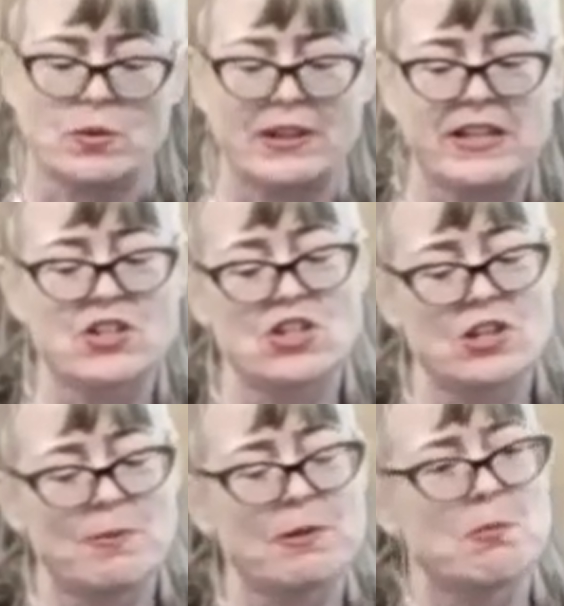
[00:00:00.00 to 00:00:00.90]

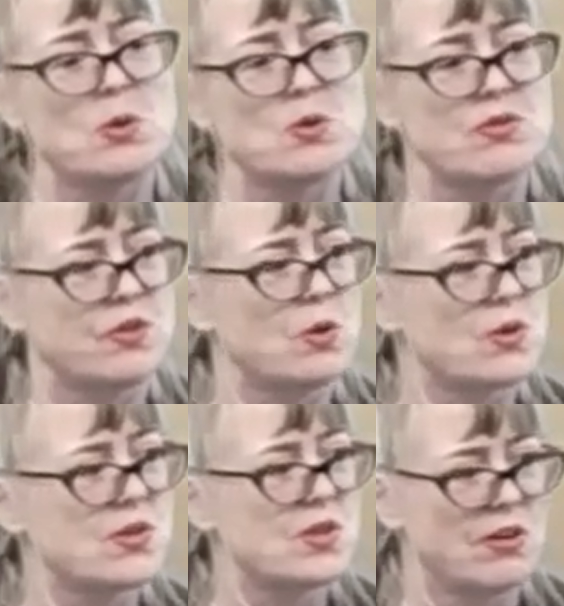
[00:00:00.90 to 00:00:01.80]
relationship that most
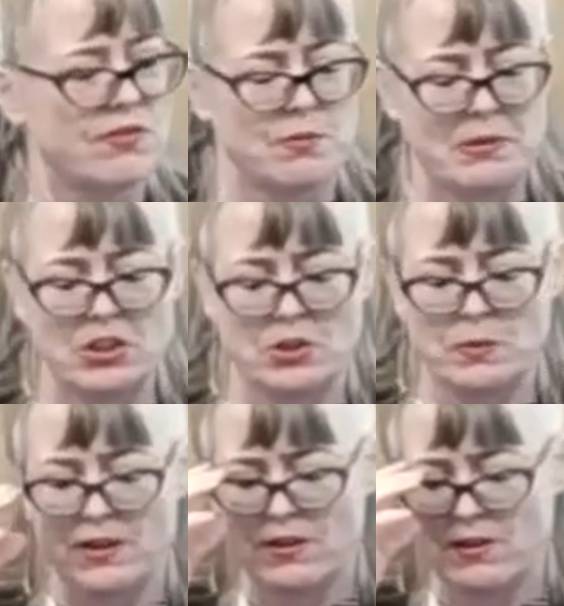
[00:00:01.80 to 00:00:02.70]
folks are familiar
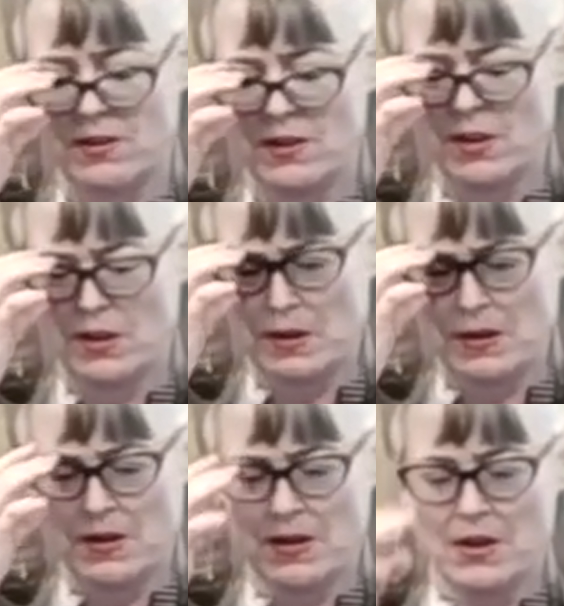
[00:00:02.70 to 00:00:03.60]
with.
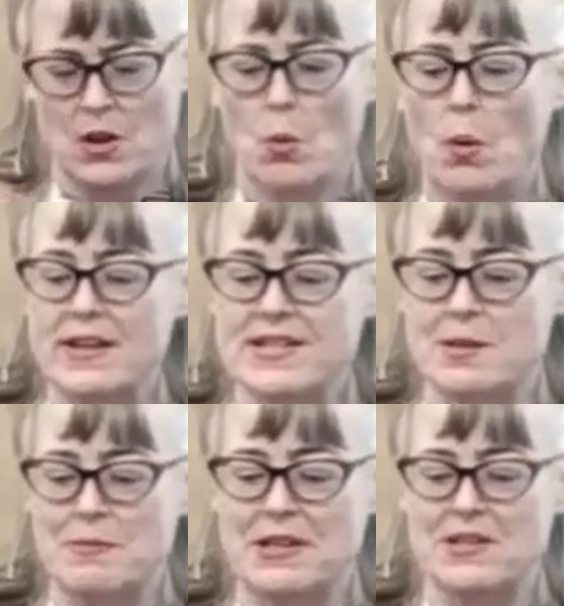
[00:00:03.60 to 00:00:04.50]
Once
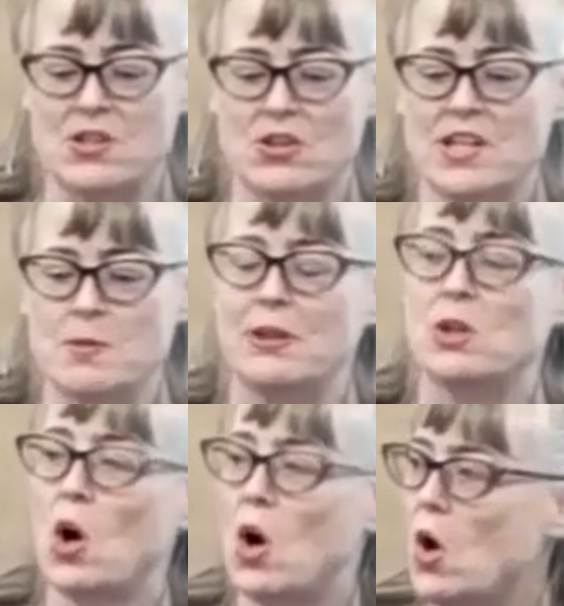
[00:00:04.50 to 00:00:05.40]
the minister has been
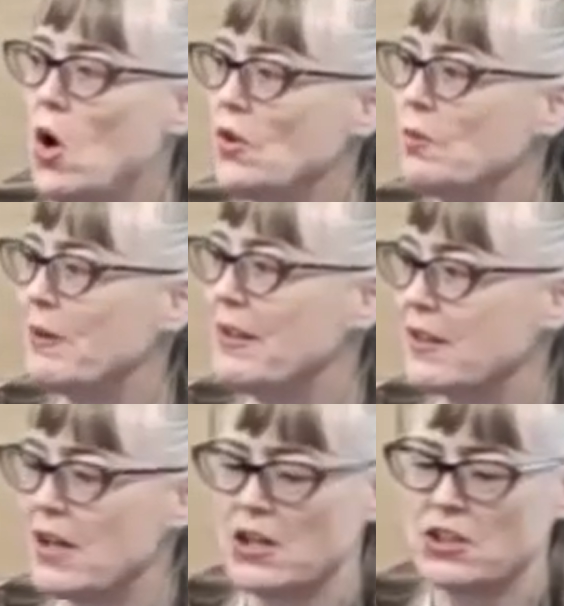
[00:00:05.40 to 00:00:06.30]
called by the
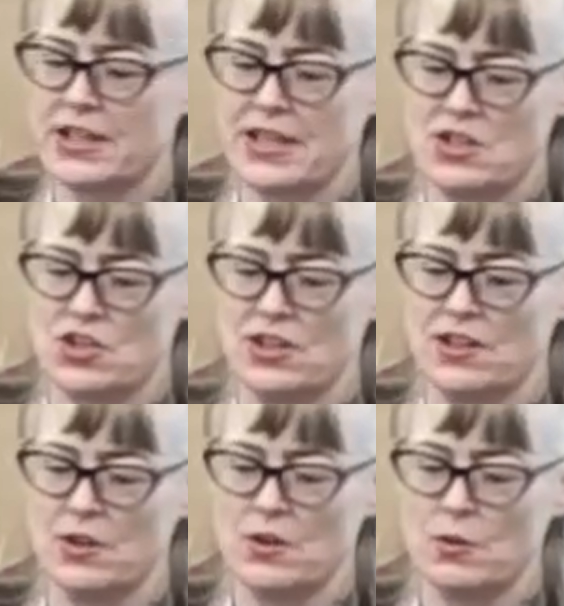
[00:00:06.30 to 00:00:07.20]

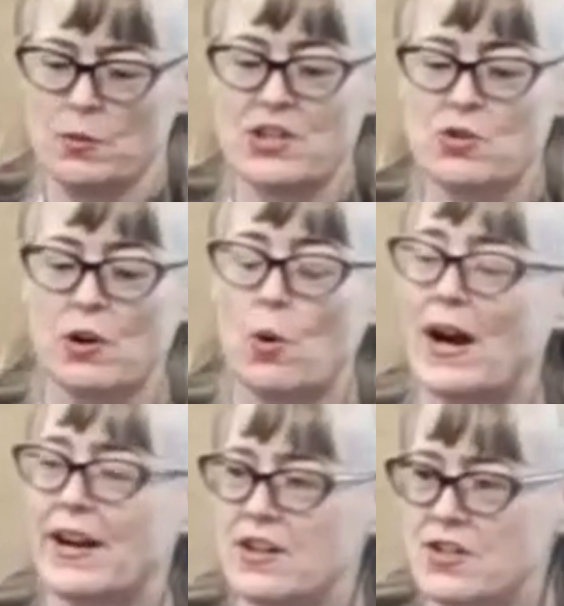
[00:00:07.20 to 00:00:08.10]
congregation, which
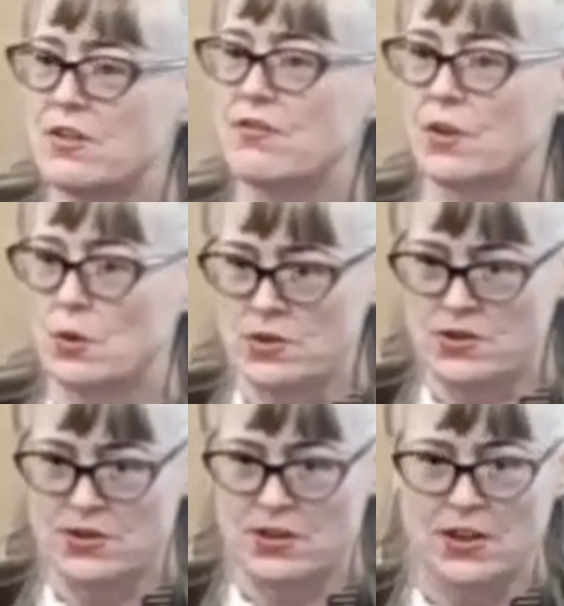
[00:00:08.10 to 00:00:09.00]
requires a
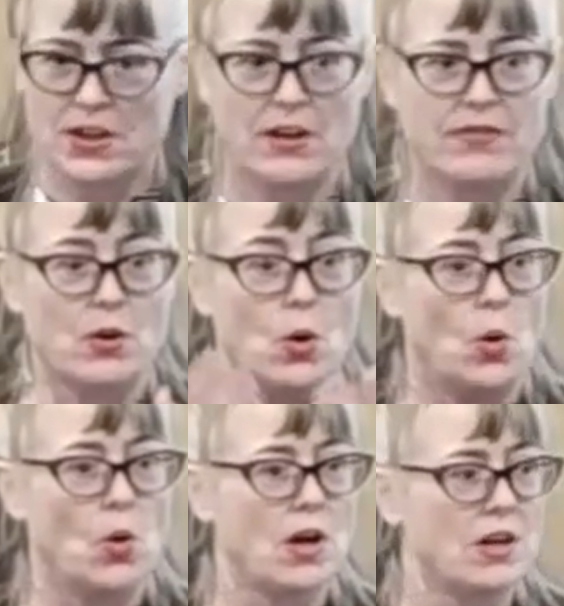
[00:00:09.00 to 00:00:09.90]
vote of the
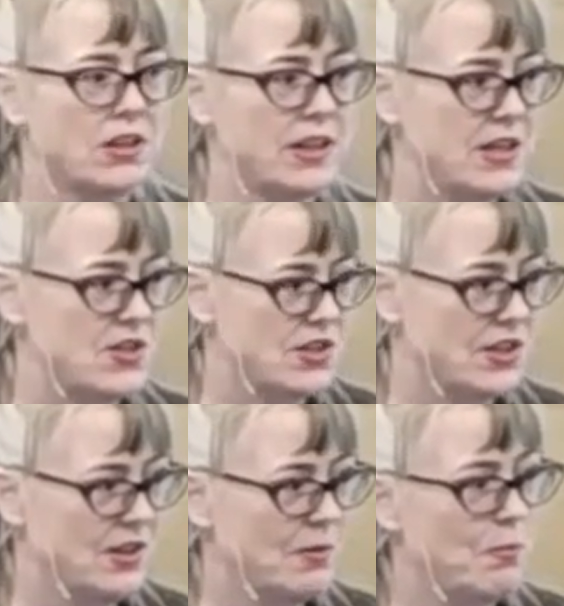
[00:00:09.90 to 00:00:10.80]
whole
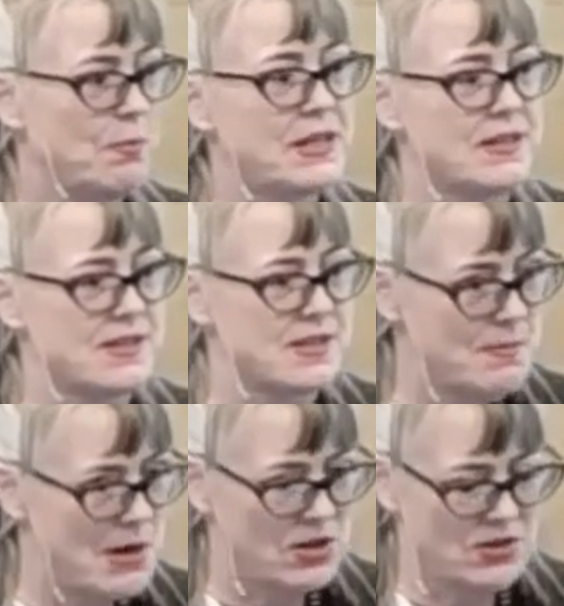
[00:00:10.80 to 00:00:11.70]
congregation, because
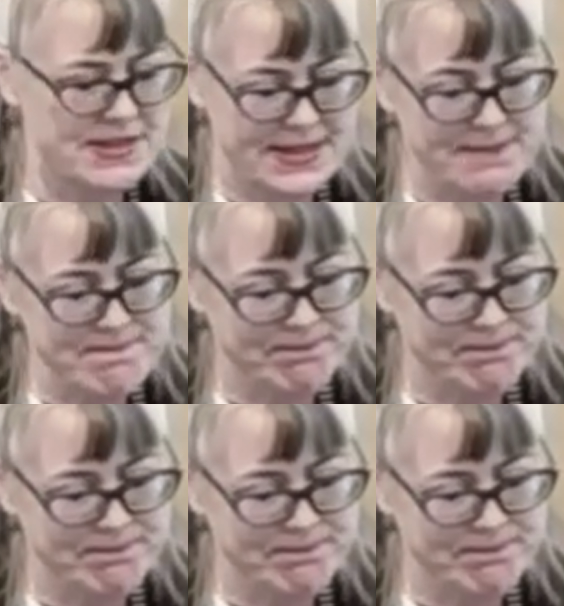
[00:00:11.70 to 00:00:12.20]
democracy,